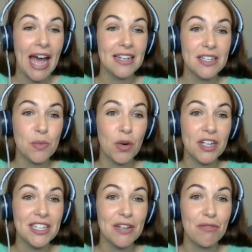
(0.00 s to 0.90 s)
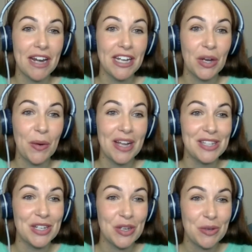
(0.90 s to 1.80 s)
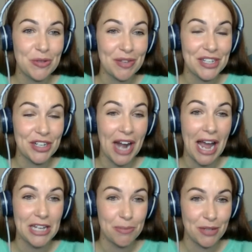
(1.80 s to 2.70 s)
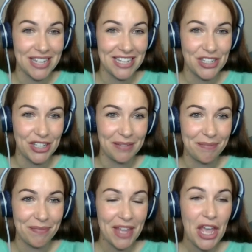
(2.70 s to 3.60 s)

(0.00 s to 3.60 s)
and has worked in radio as a newsreader and presenter.